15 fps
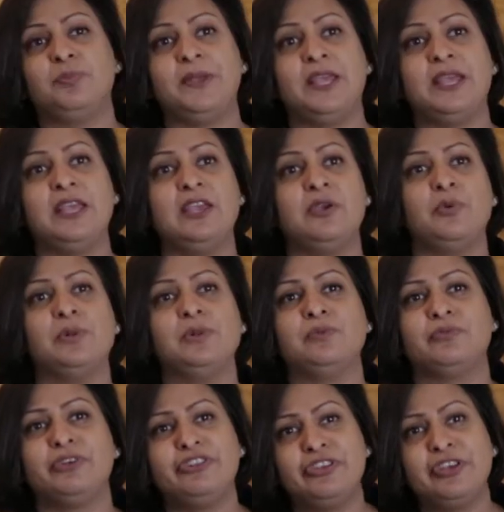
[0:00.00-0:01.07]
being equal,
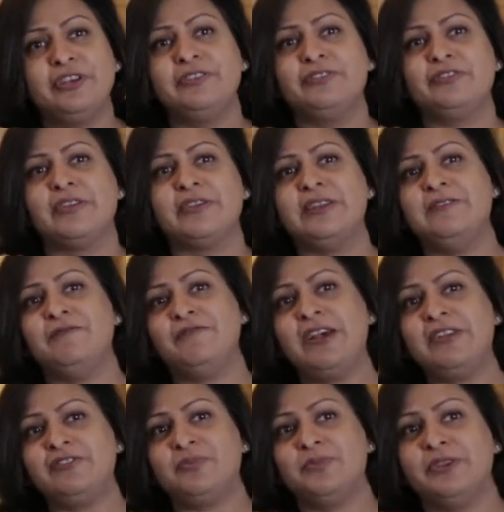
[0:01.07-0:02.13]
returns on
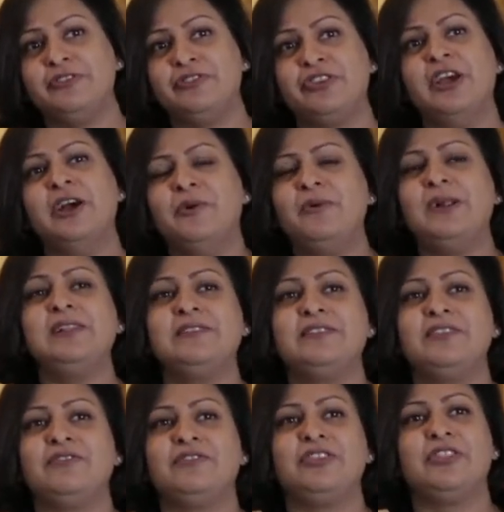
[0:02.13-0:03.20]
investment
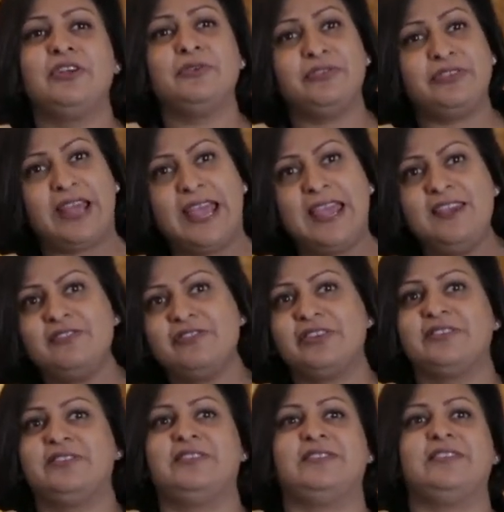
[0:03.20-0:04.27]
relative to those
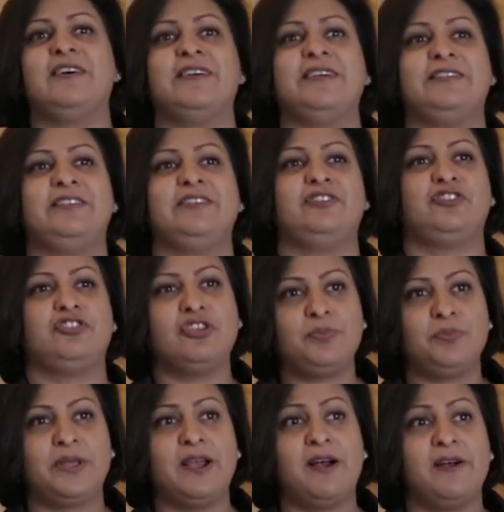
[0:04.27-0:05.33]
aging societies should
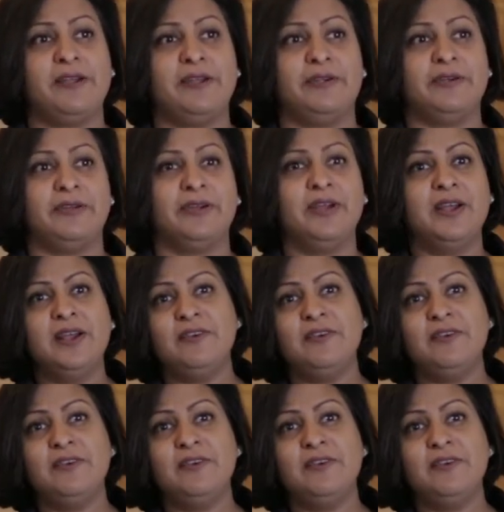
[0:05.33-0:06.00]
be higher.